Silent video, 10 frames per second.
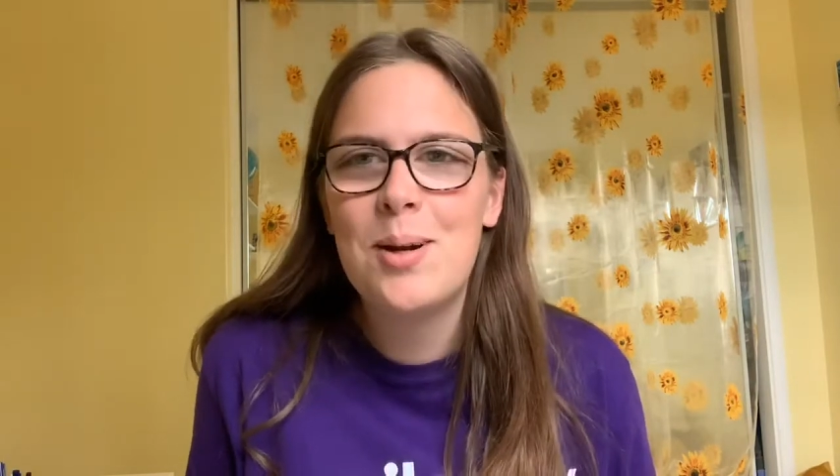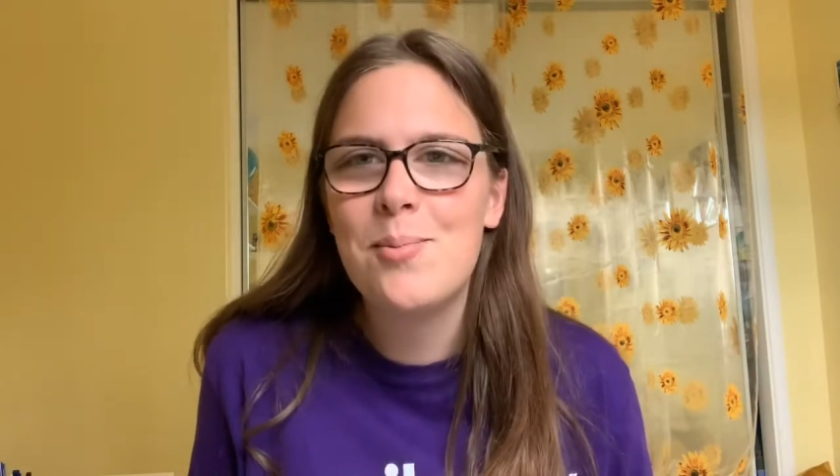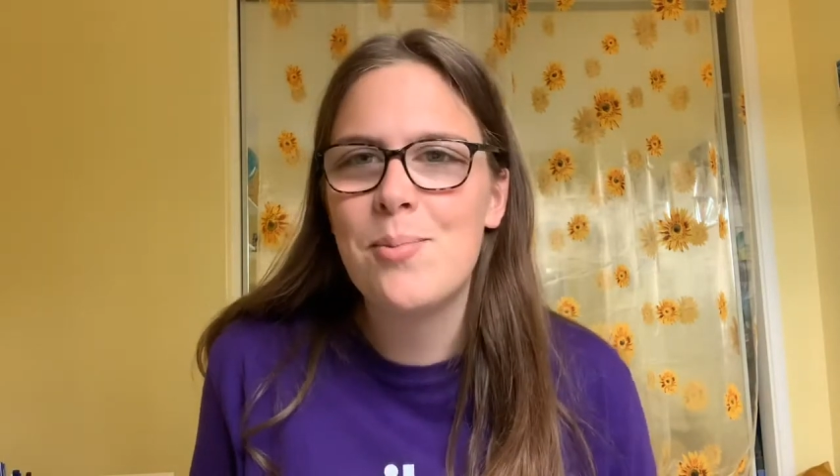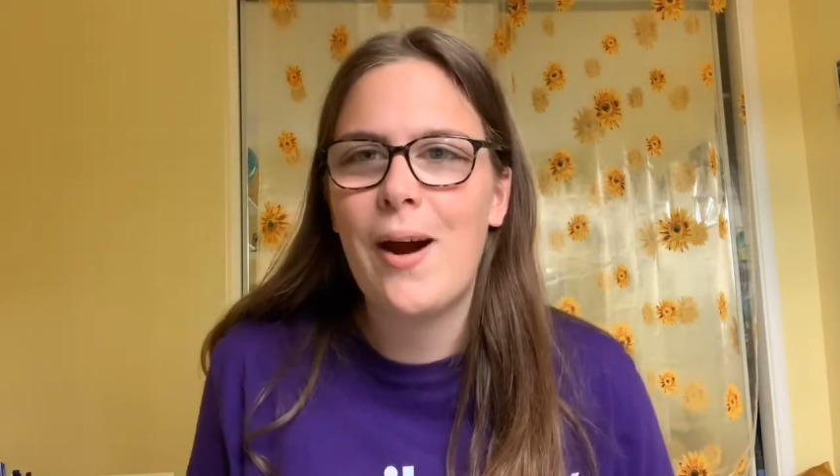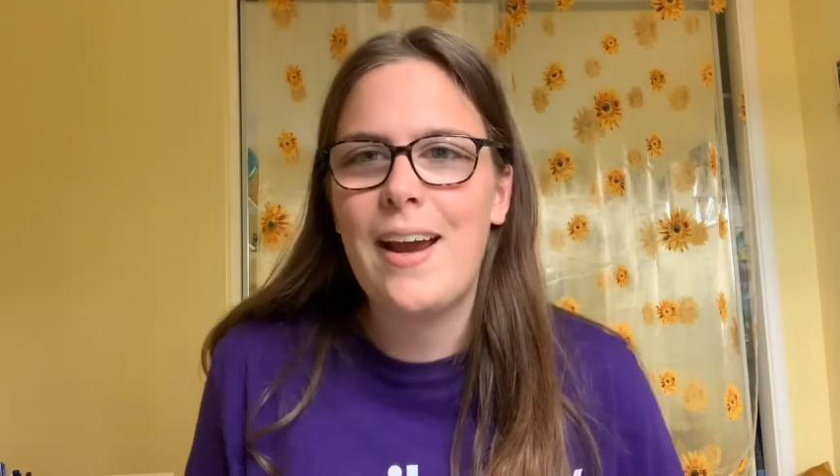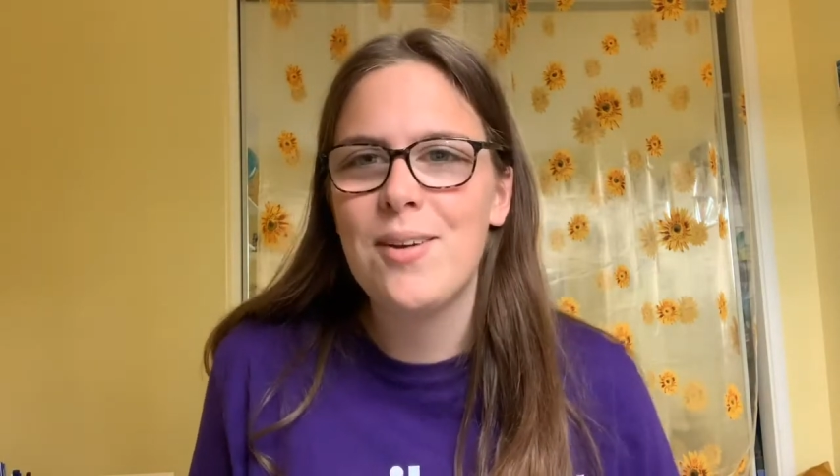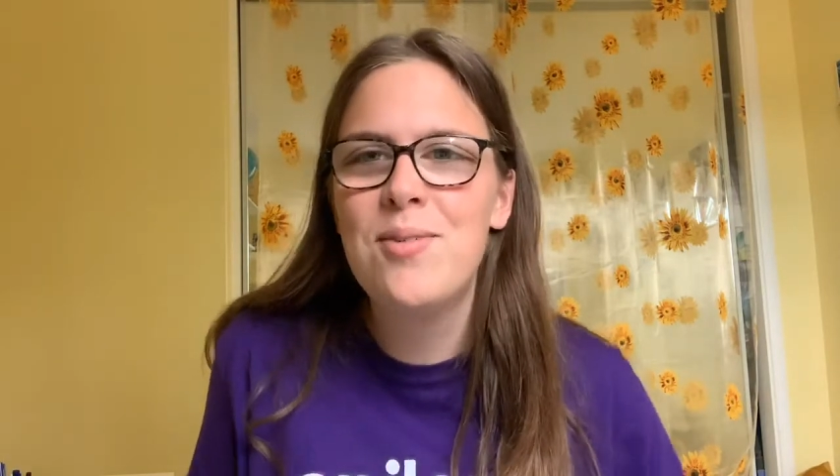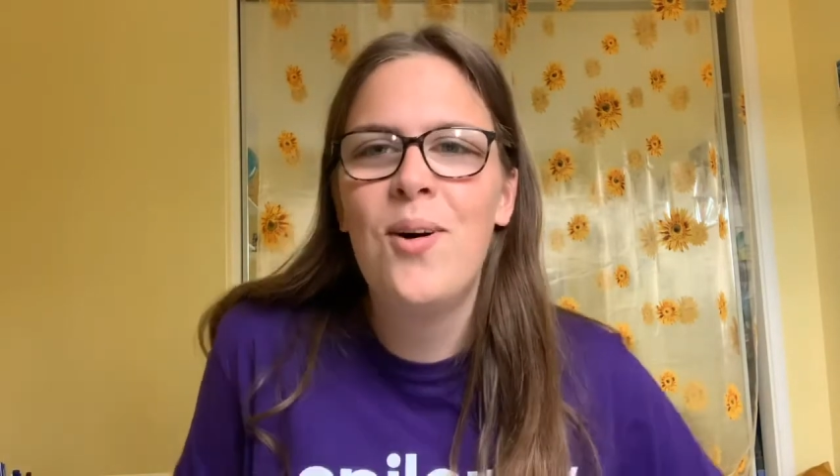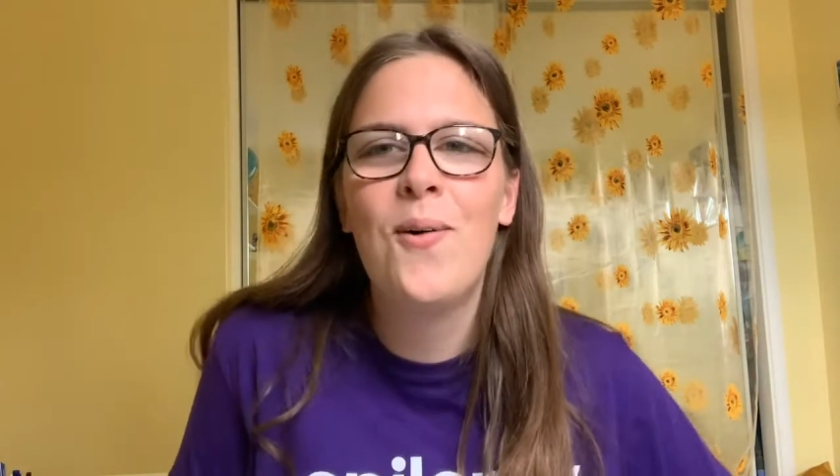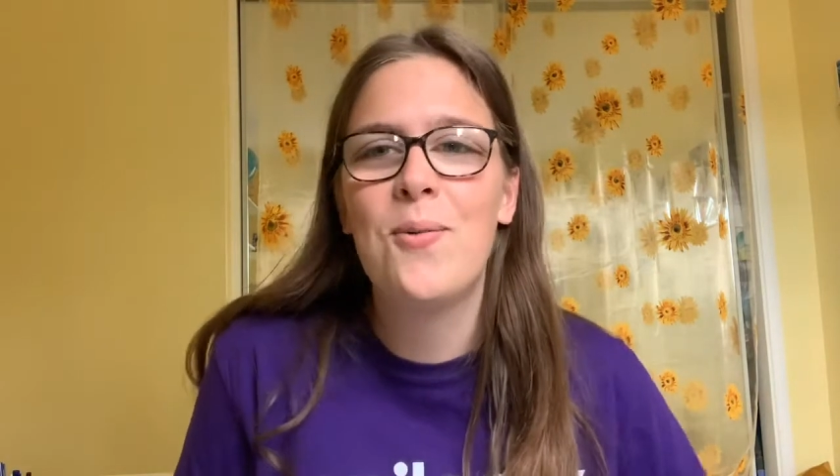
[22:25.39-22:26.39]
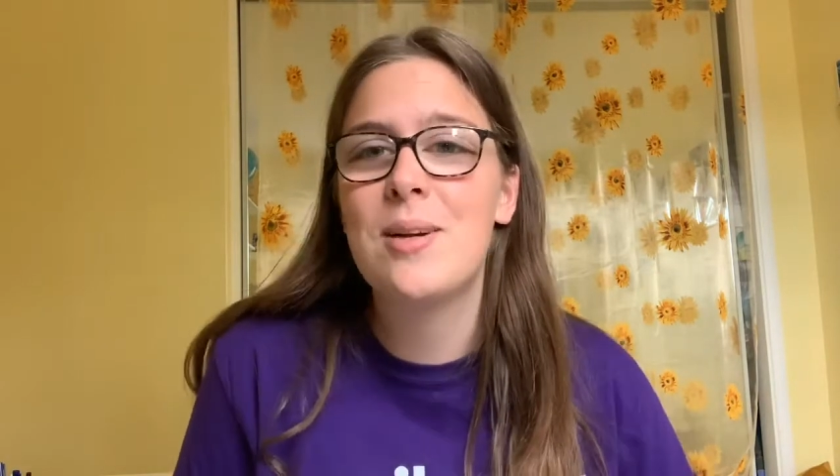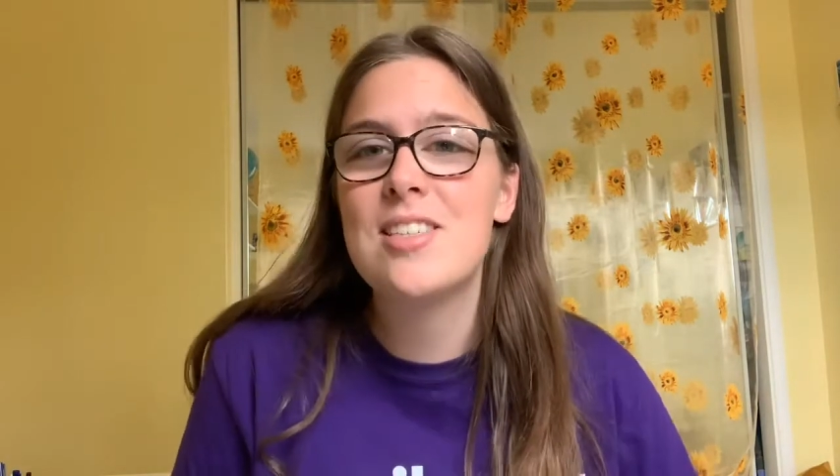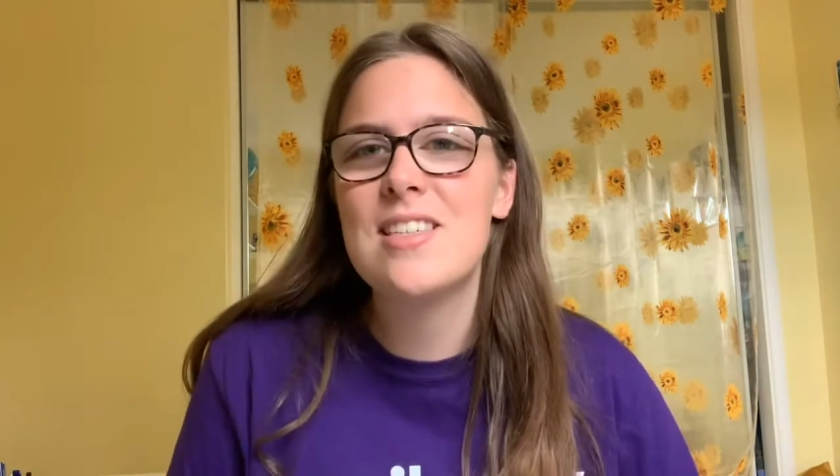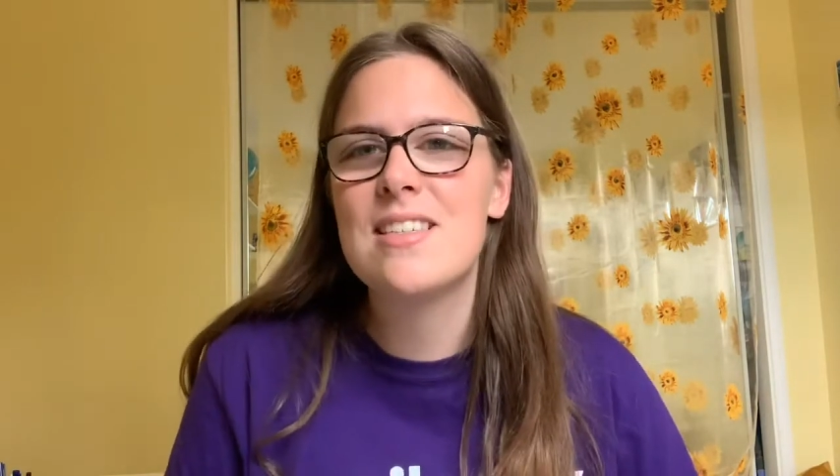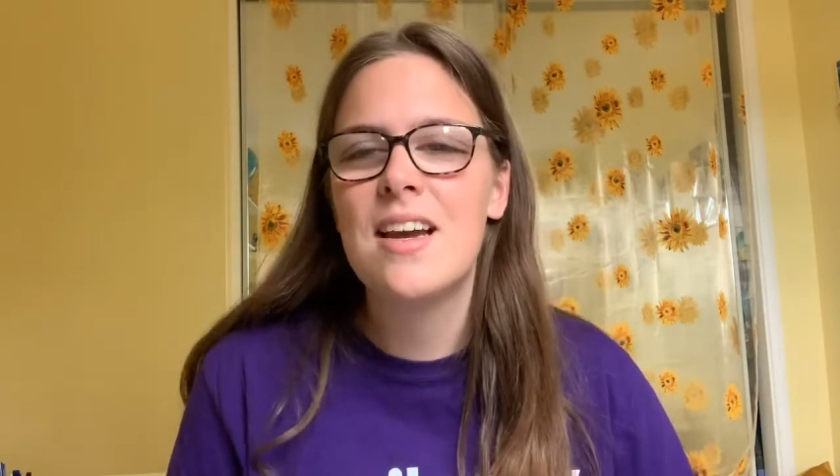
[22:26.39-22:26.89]
are praying for, which
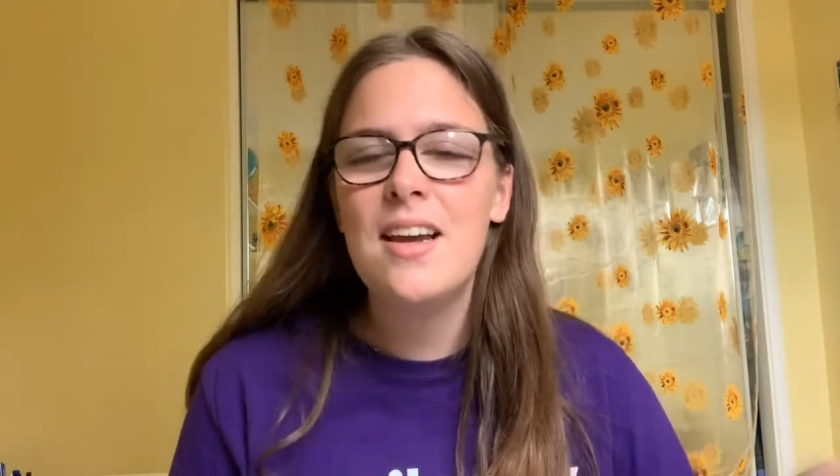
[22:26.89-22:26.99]
is,